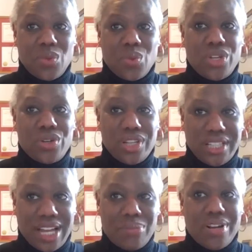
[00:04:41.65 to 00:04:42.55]
where you
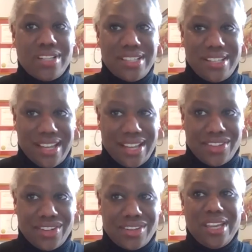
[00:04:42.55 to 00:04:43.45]
collaborate
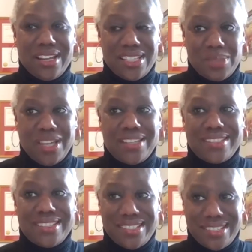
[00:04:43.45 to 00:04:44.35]
together in a space
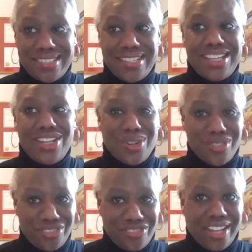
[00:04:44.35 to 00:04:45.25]
to succeed
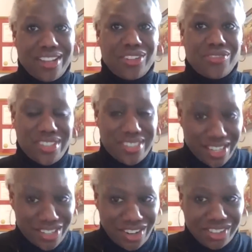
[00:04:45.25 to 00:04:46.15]
or fail for the
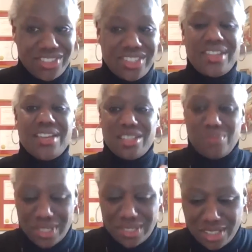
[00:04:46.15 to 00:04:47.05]
technology, the
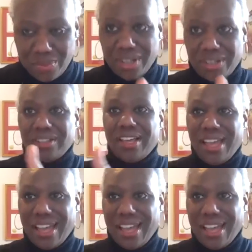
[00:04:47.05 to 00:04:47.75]
business model,